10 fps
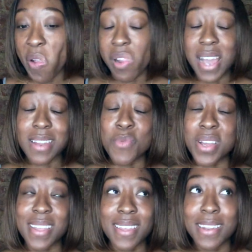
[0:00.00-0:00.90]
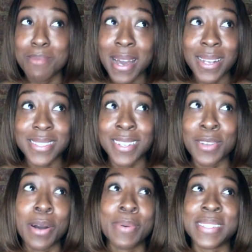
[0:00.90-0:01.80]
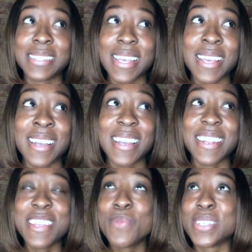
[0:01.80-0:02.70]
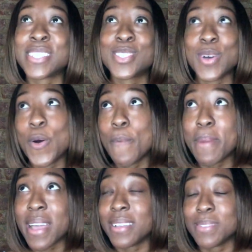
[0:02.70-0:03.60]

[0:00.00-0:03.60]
I didn't want anybody to know I was there, and he was so bad